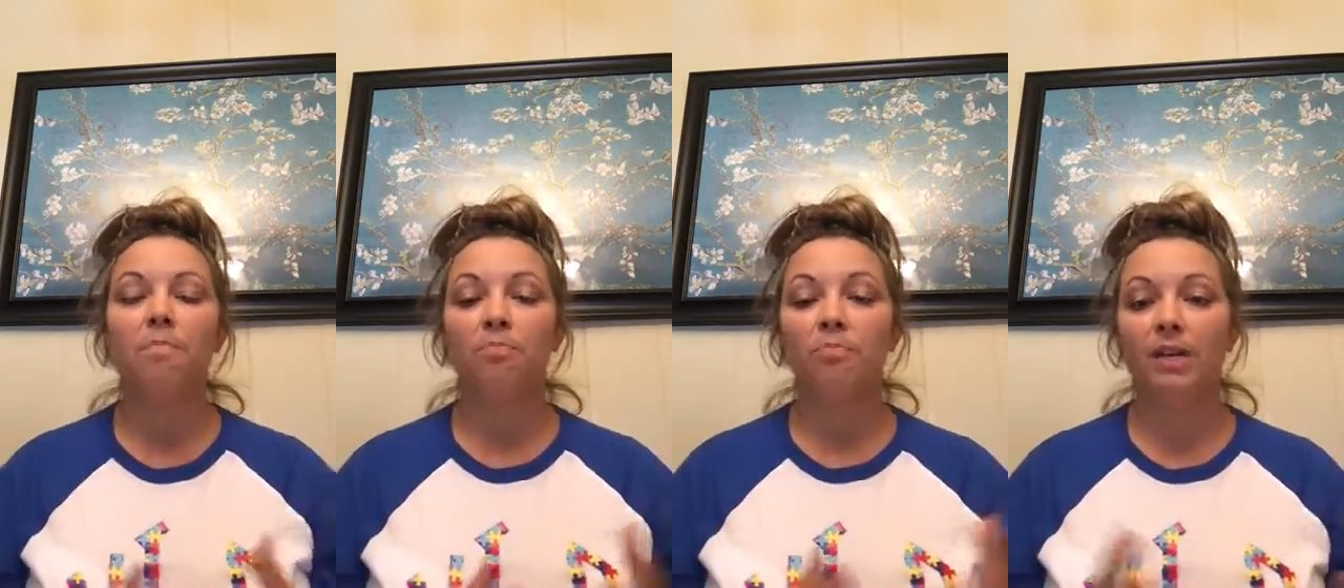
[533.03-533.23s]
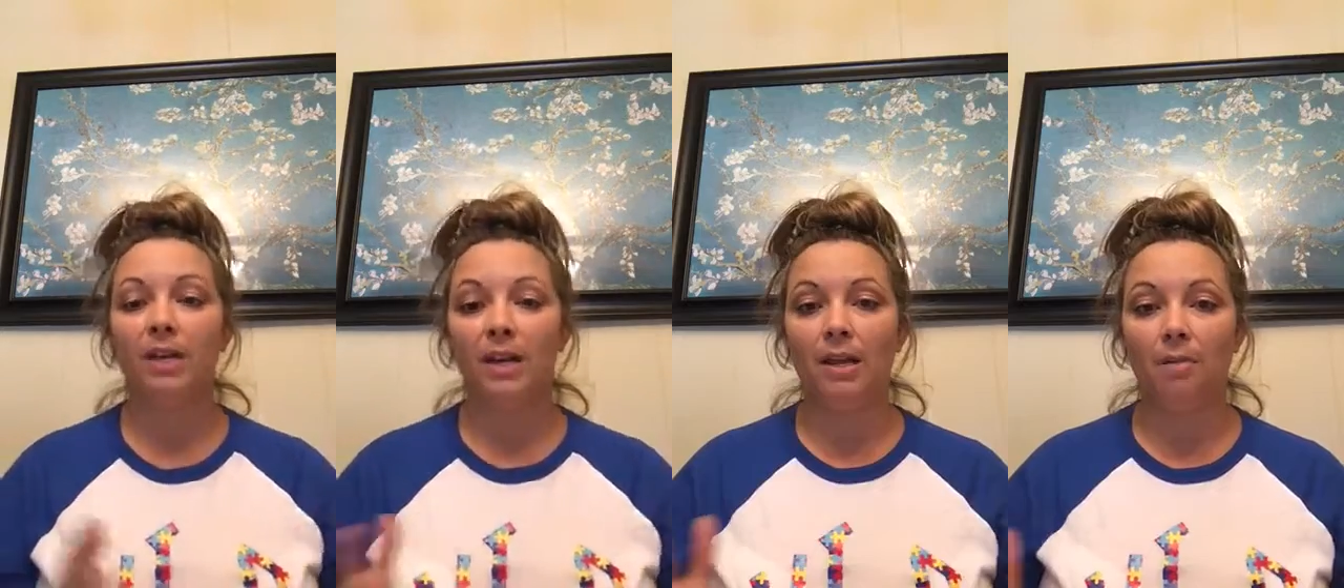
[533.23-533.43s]

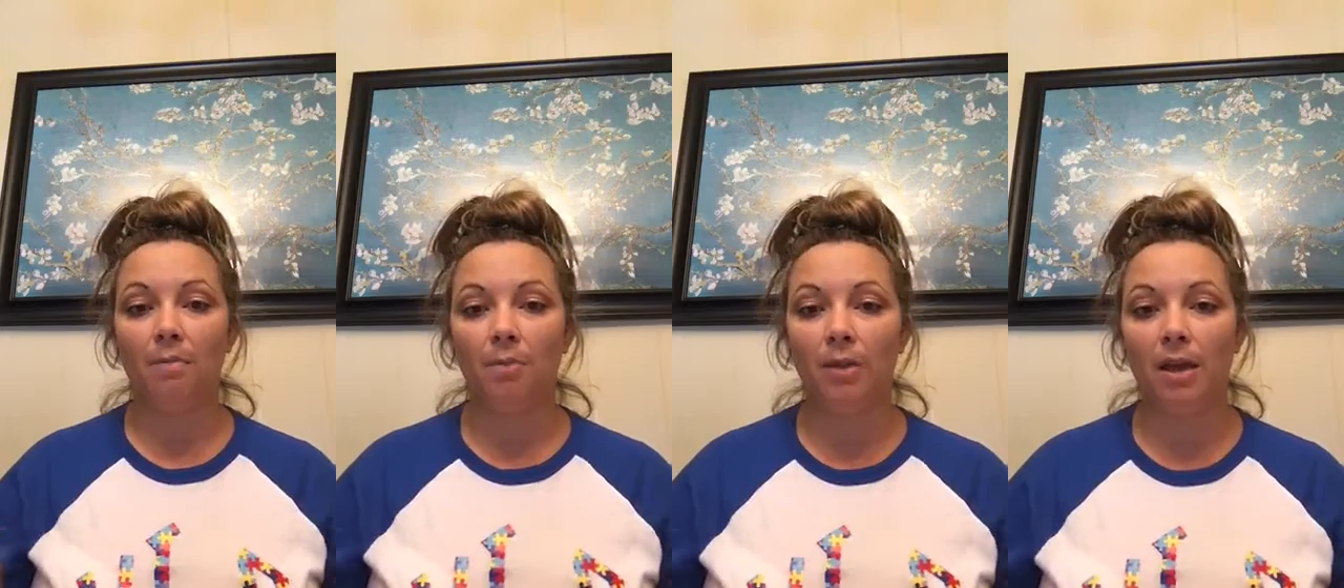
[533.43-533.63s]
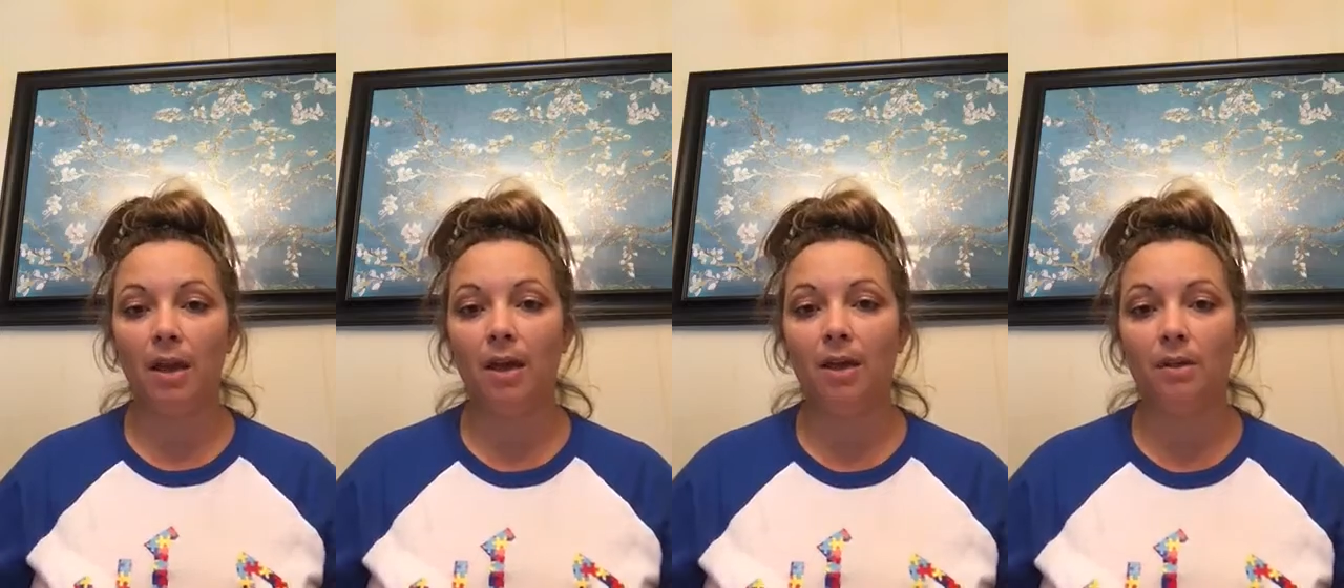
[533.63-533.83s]
then
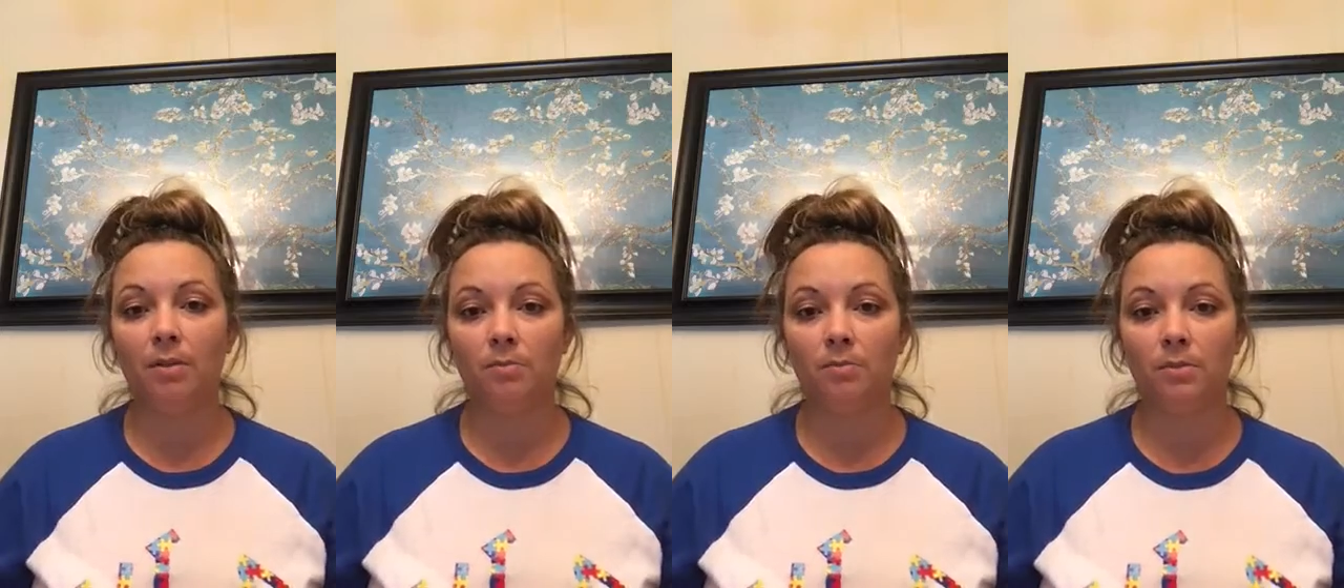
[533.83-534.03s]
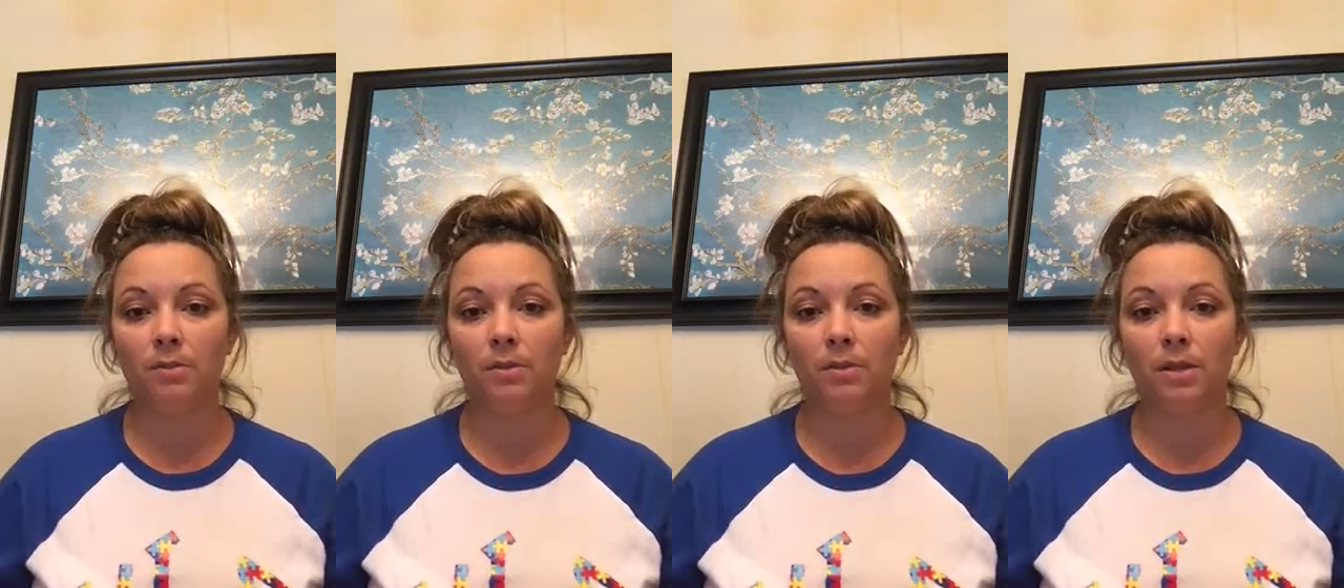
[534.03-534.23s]
it
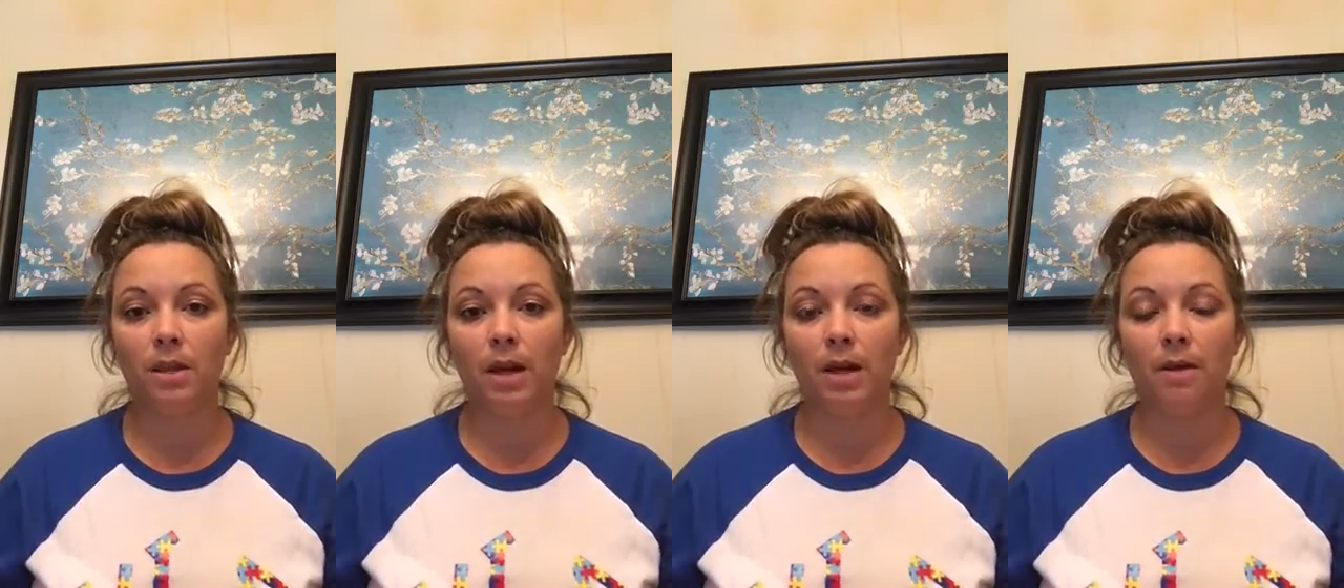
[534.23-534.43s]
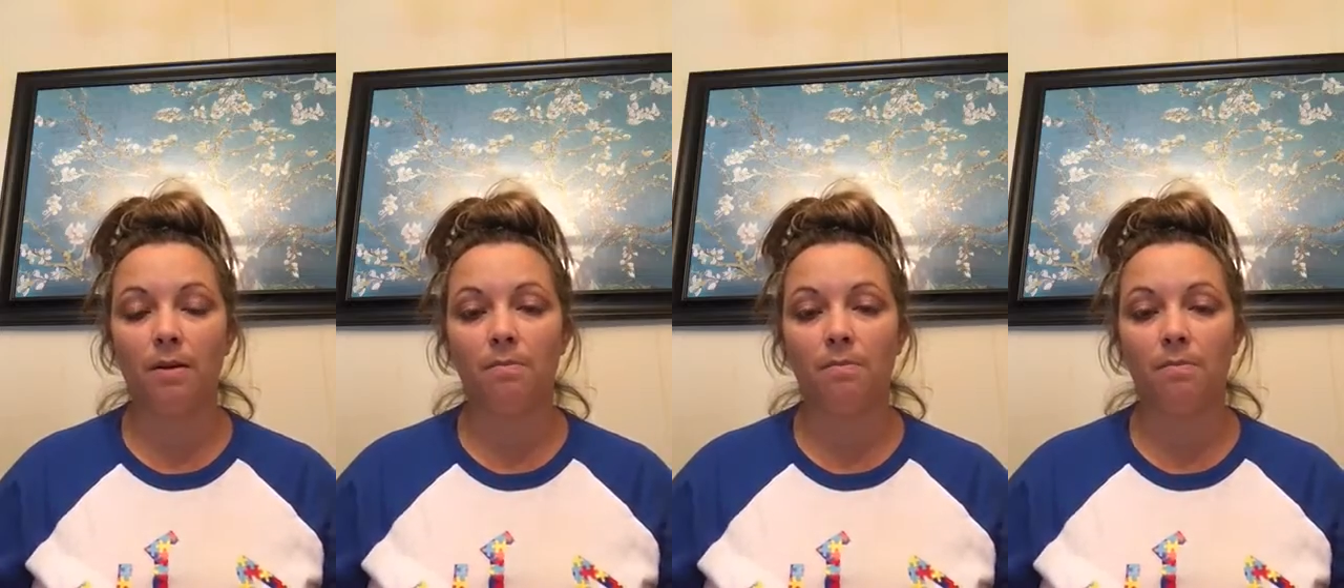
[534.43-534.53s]
becomes